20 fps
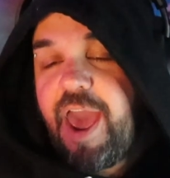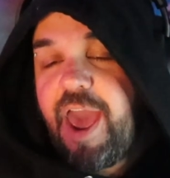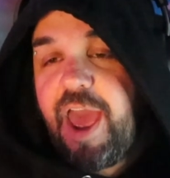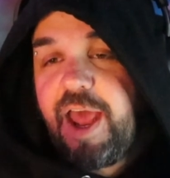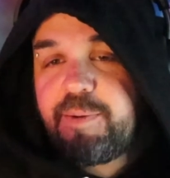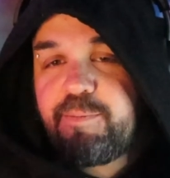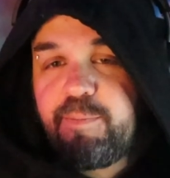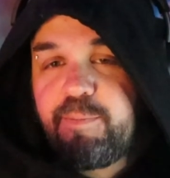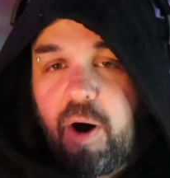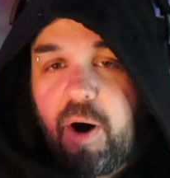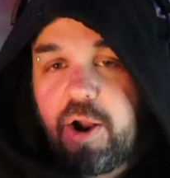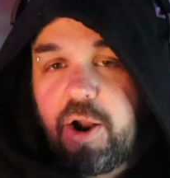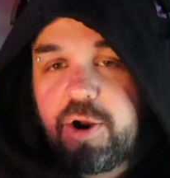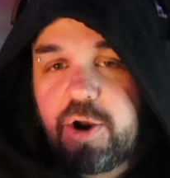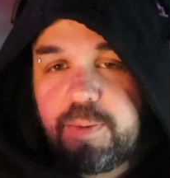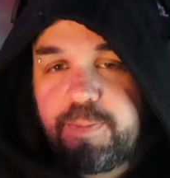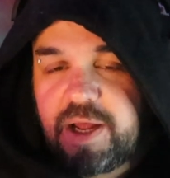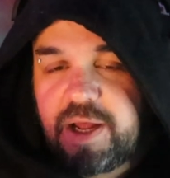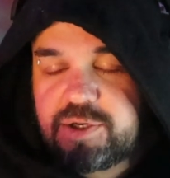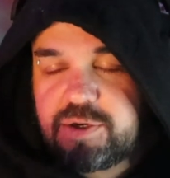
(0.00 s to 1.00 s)
and
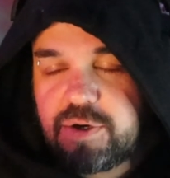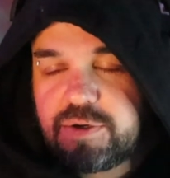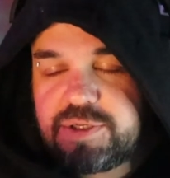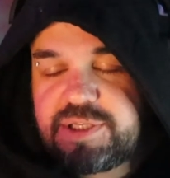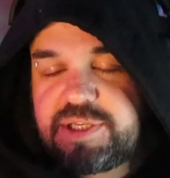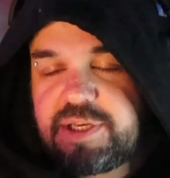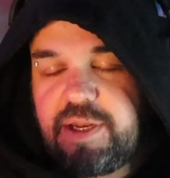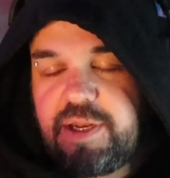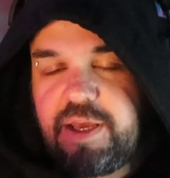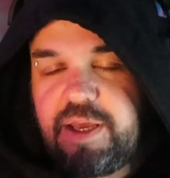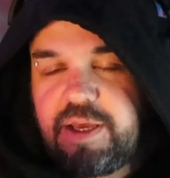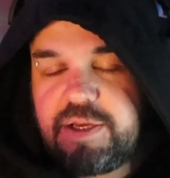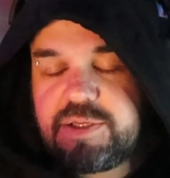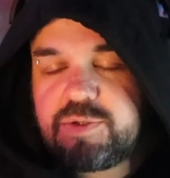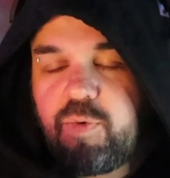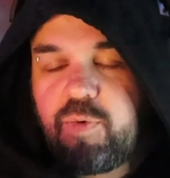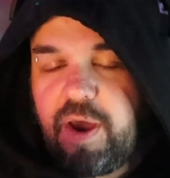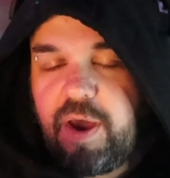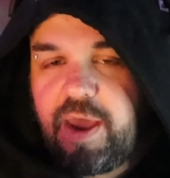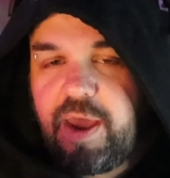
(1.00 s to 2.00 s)
modern Metro City is
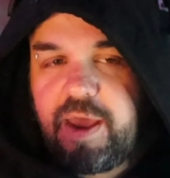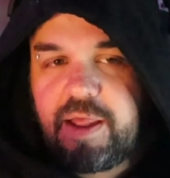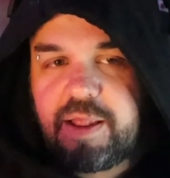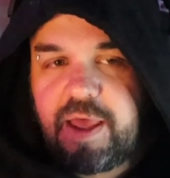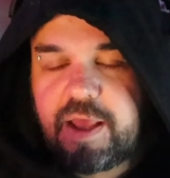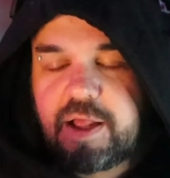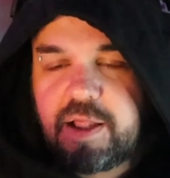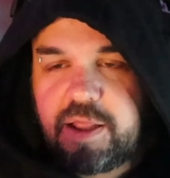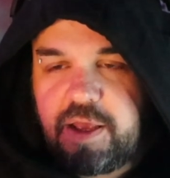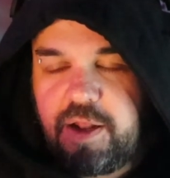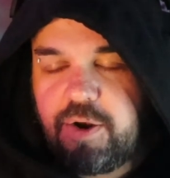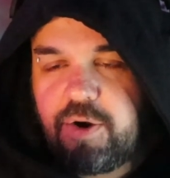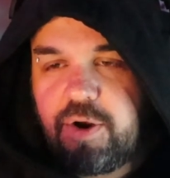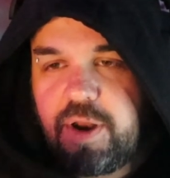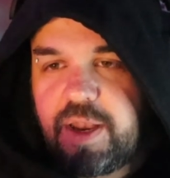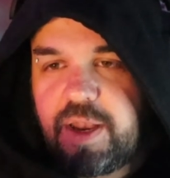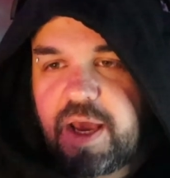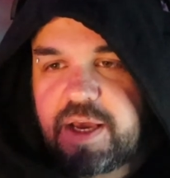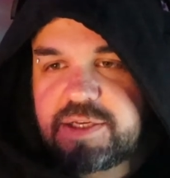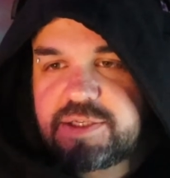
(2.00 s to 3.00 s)
way like cleaner
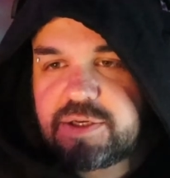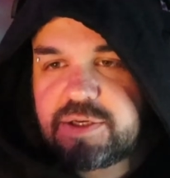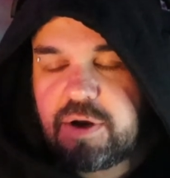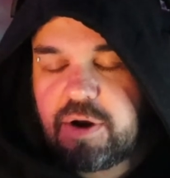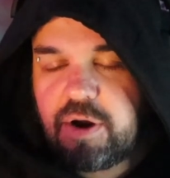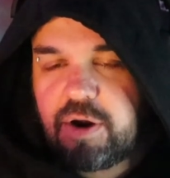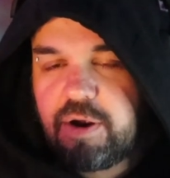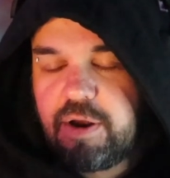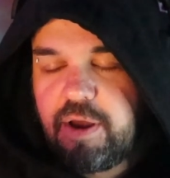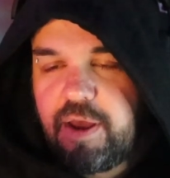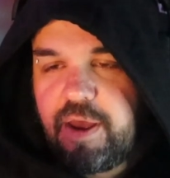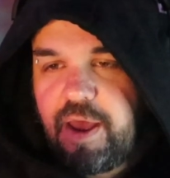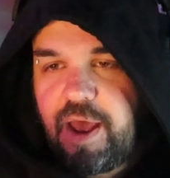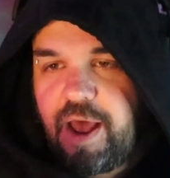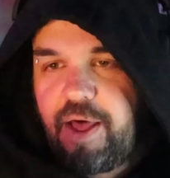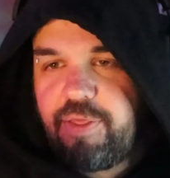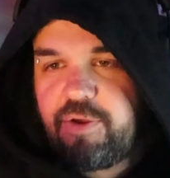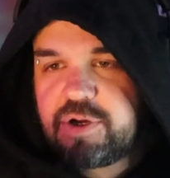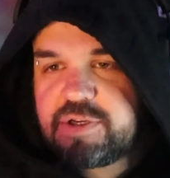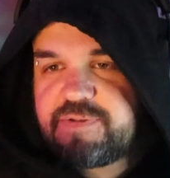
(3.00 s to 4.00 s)
and nicer. Yeah.
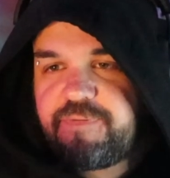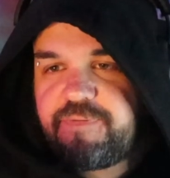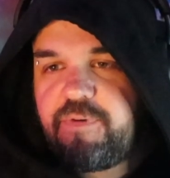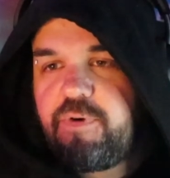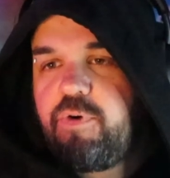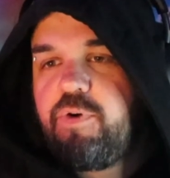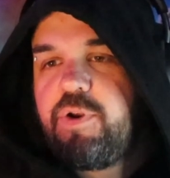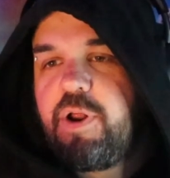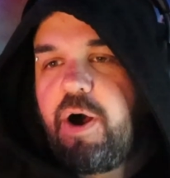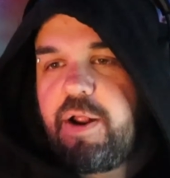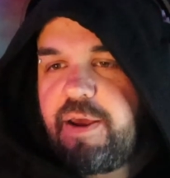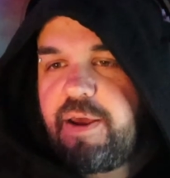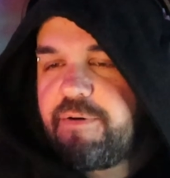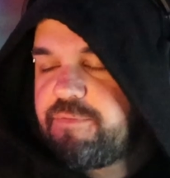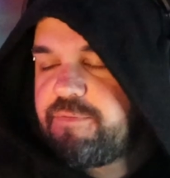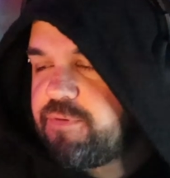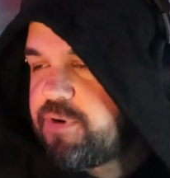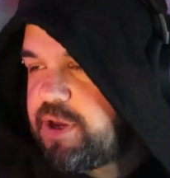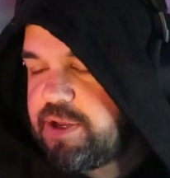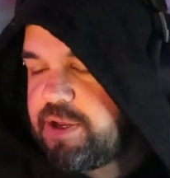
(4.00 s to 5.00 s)
And there's food on
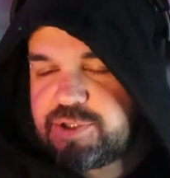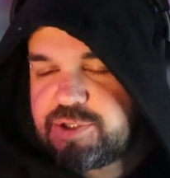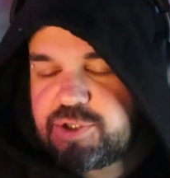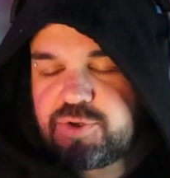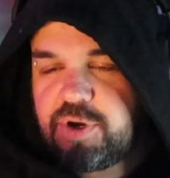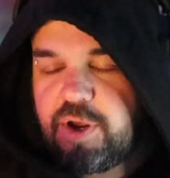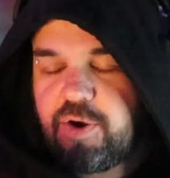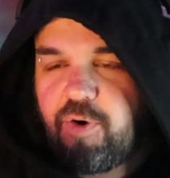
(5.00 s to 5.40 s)
every street